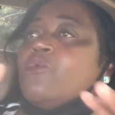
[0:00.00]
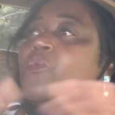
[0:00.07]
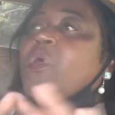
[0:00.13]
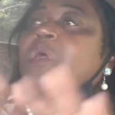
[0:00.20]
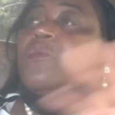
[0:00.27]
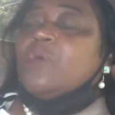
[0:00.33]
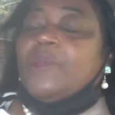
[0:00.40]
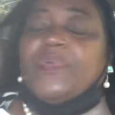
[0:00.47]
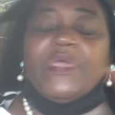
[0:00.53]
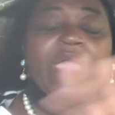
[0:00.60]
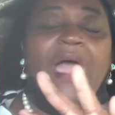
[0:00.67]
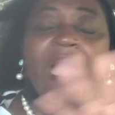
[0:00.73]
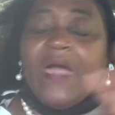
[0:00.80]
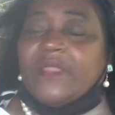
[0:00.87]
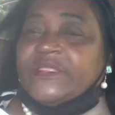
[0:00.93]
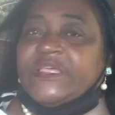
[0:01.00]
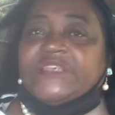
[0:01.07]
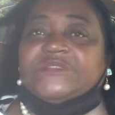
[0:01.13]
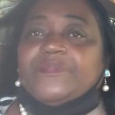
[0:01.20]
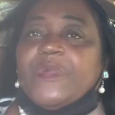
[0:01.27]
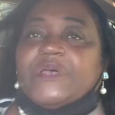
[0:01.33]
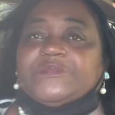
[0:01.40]
We would be out of
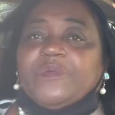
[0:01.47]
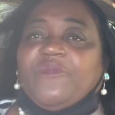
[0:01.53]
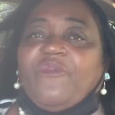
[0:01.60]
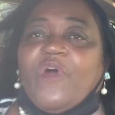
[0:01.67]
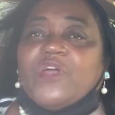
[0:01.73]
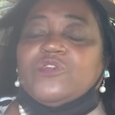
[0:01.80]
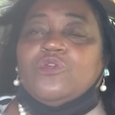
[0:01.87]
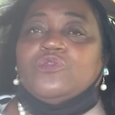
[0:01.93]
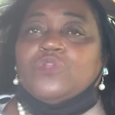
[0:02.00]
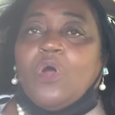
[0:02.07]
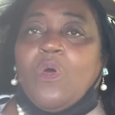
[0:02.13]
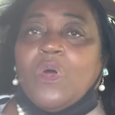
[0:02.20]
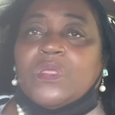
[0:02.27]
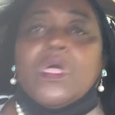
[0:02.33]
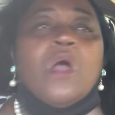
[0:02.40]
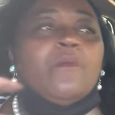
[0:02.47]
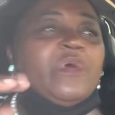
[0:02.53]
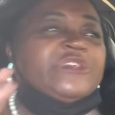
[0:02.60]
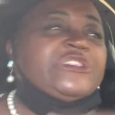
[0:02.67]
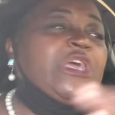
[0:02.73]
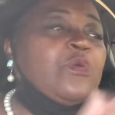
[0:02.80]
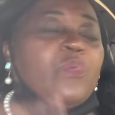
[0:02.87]
this mess before you know it.
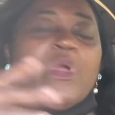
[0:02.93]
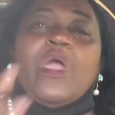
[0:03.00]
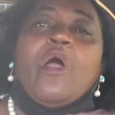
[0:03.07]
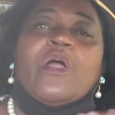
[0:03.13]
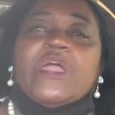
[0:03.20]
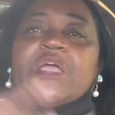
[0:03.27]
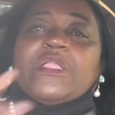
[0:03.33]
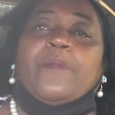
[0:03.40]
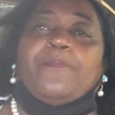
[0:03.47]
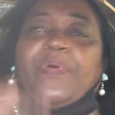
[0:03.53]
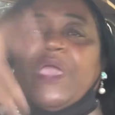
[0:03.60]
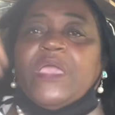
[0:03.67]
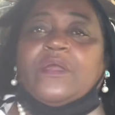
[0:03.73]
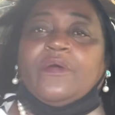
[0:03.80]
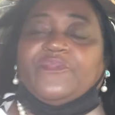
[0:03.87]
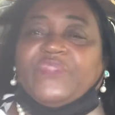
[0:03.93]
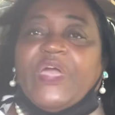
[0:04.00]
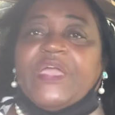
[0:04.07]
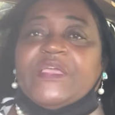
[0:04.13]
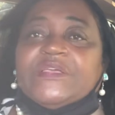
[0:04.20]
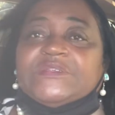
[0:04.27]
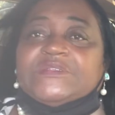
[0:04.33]
But see, we are in the peak of
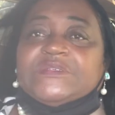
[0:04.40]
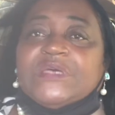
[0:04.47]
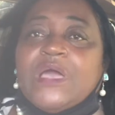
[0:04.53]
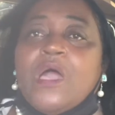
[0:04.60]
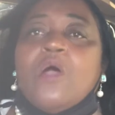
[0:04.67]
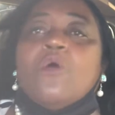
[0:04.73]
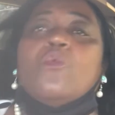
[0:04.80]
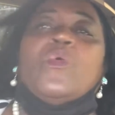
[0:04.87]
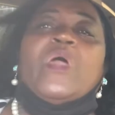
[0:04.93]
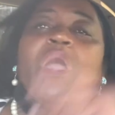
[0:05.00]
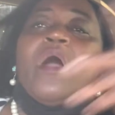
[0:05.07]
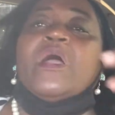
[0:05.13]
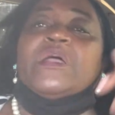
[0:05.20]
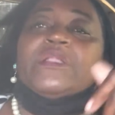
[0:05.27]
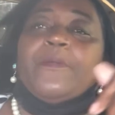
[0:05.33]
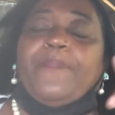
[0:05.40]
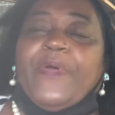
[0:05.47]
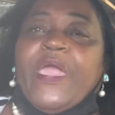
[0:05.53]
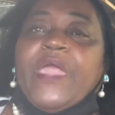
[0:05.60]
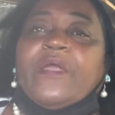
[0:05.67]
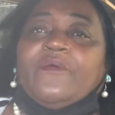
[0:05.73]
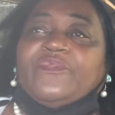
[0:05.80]
things. We are in the
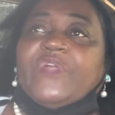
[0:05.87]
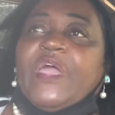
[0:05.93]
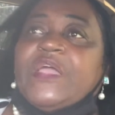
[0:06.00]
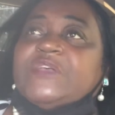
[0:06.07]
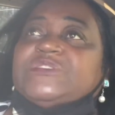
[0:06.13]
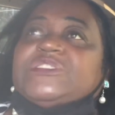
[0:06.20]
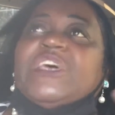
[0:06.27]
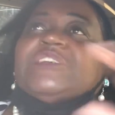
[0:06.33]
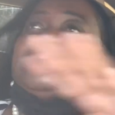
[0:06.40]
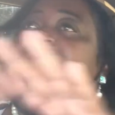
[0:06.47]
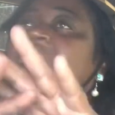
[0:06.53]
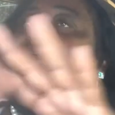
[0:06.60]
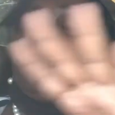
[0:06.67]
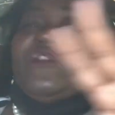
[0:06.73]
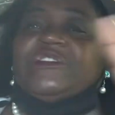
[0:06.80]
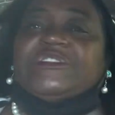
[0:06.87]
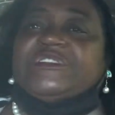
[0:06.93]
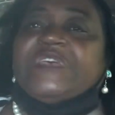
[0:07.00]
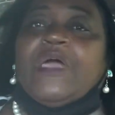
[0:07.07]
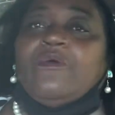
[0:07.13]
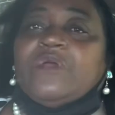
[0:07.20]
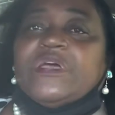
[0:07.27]
peak of things. This stuff is
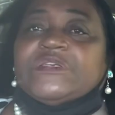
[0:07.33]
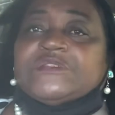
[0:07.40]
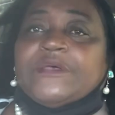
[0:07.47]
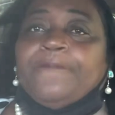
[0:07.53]
serious.